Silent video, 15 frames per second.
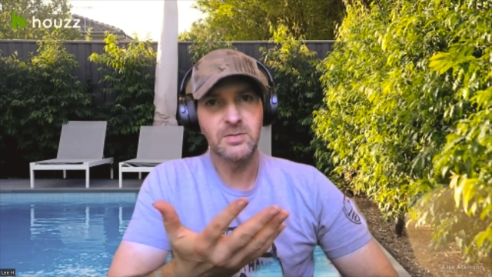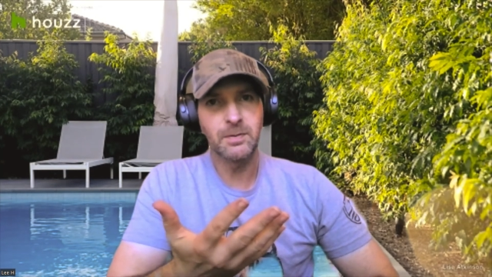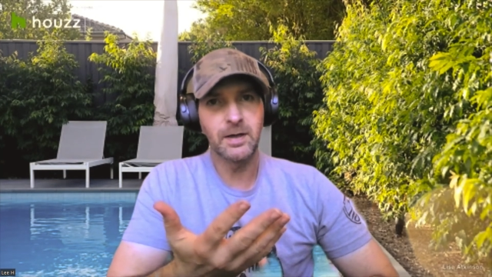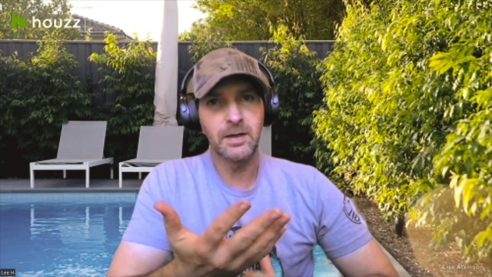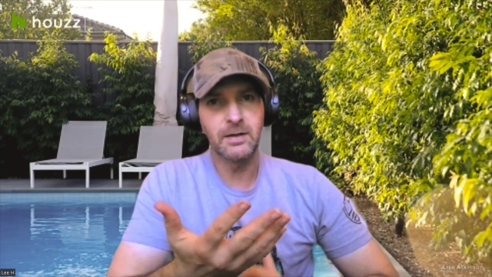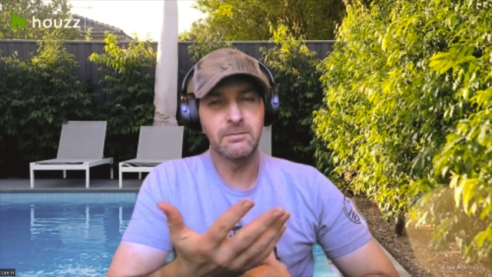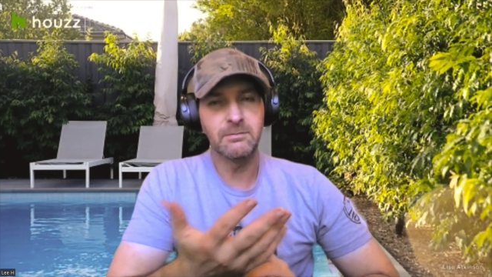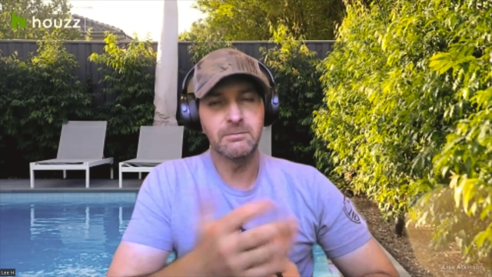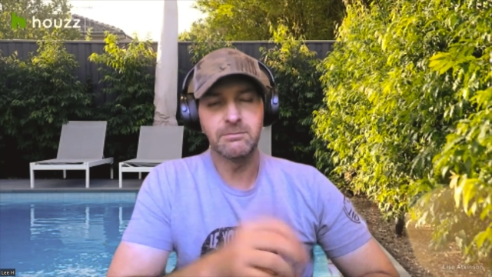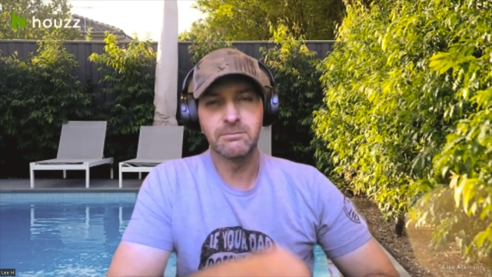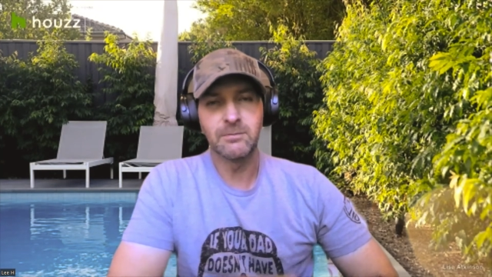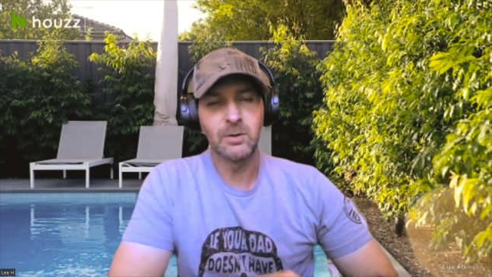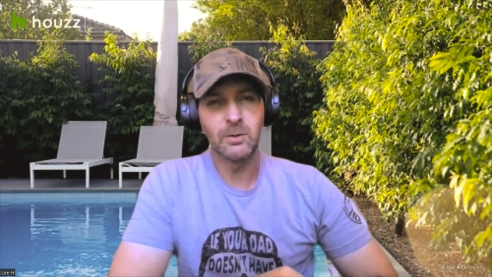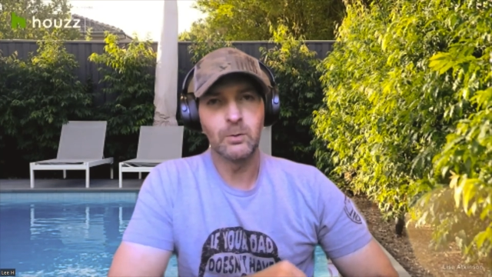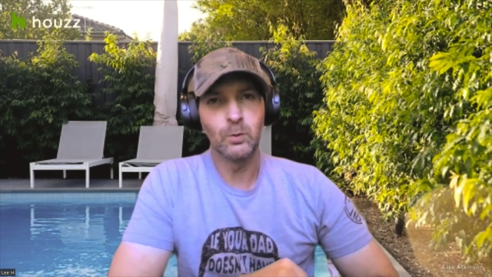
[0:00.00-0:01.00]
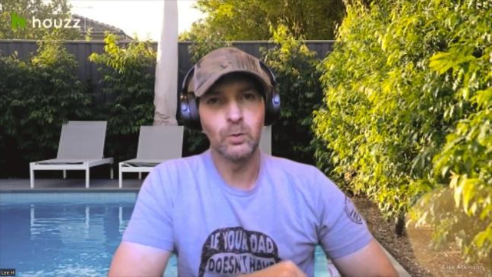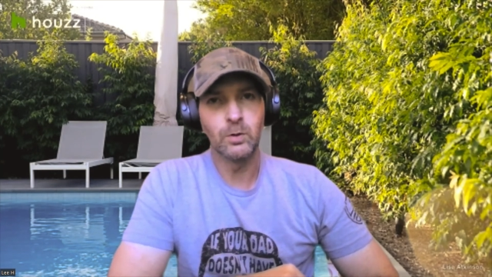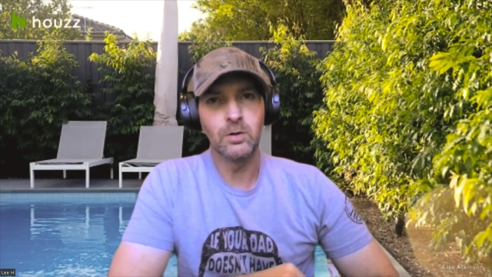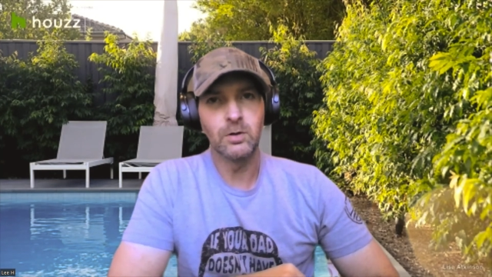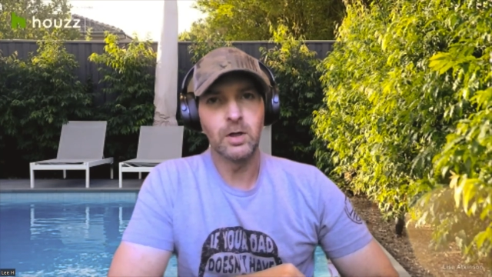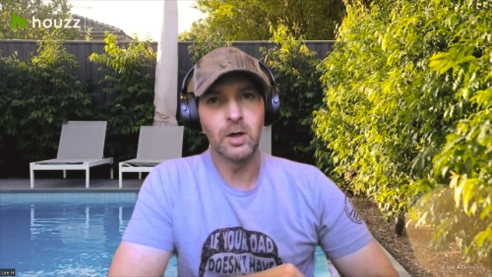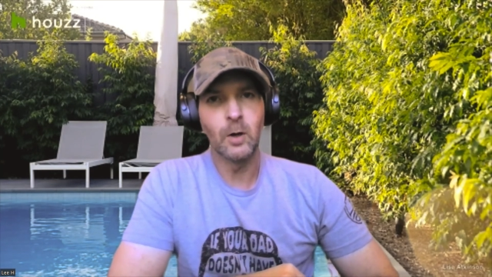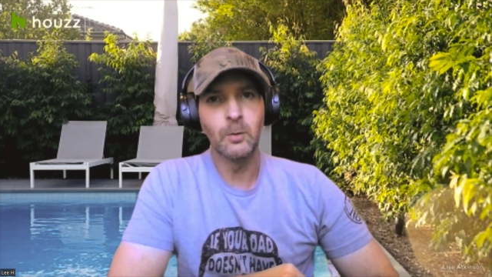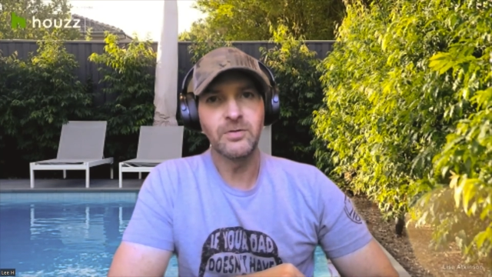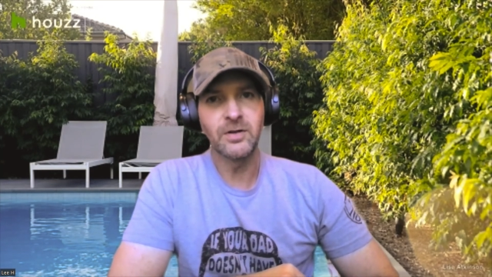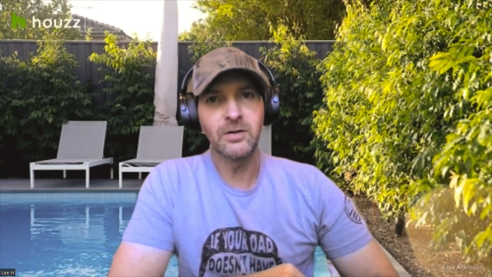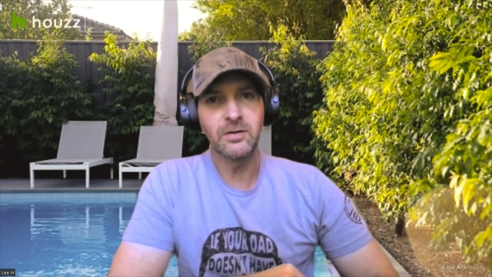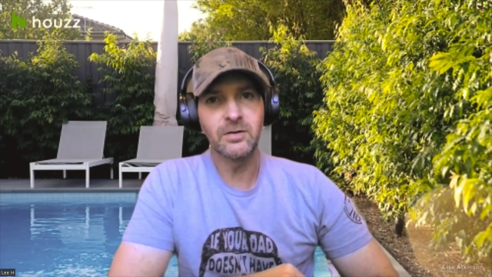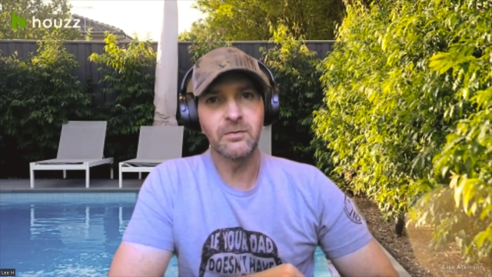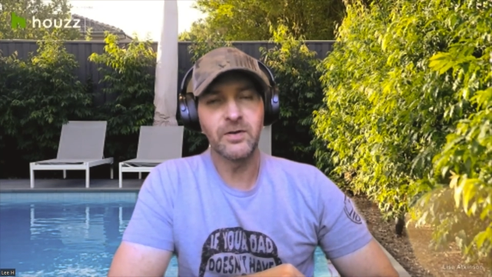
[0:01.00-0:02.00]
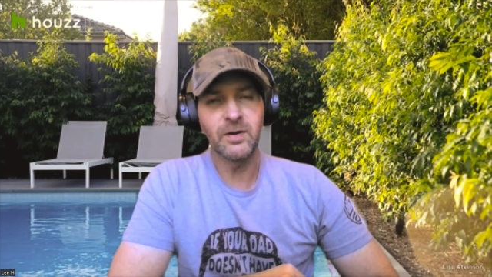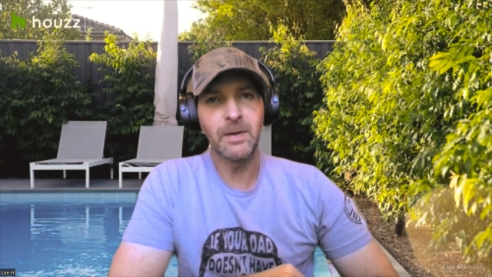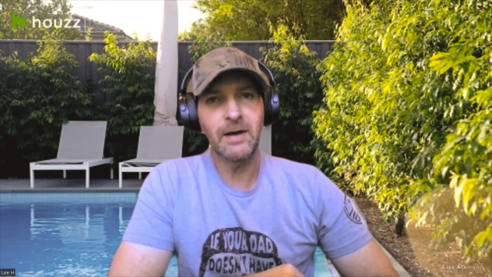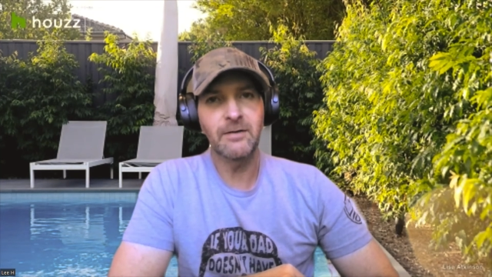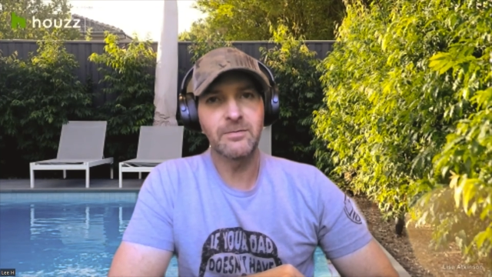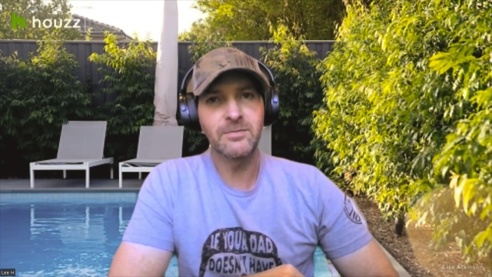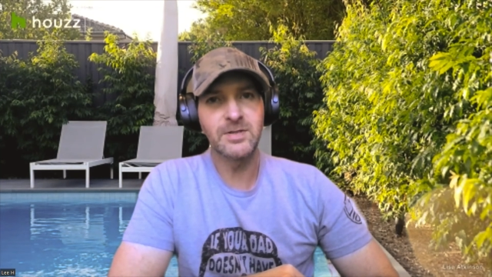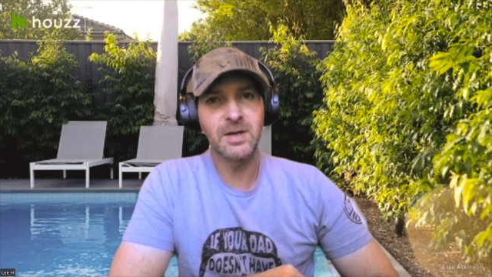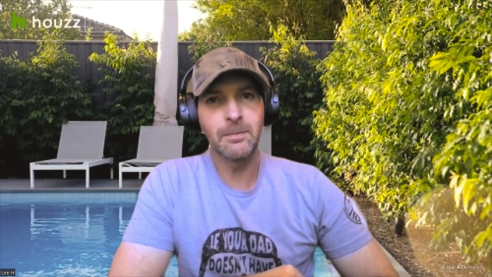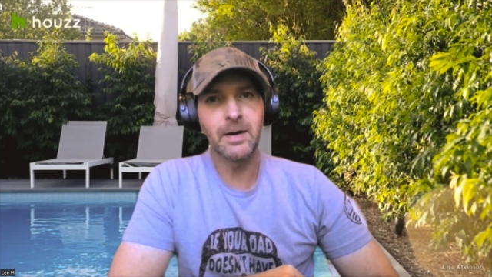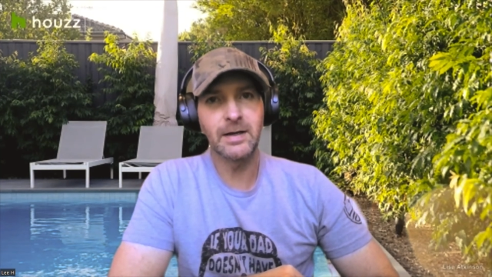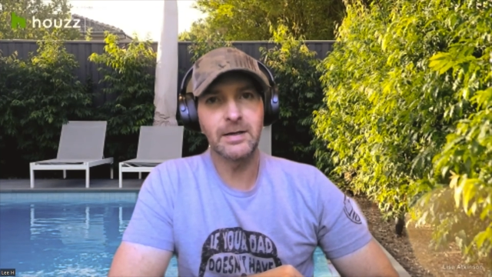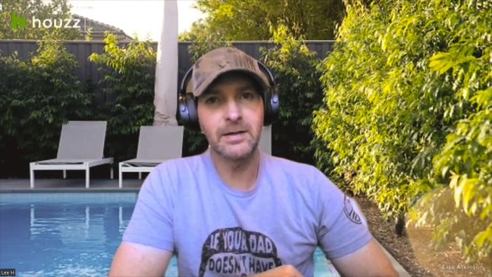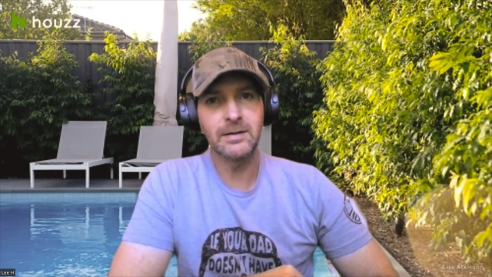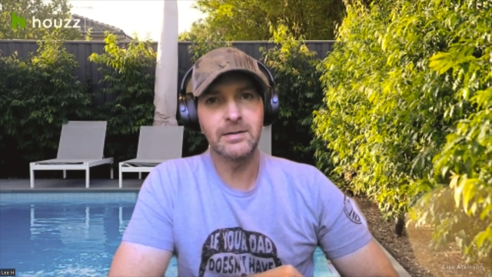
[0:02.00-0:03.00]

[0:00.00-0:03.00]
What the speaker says: but I hope to hear some feedback from somebody.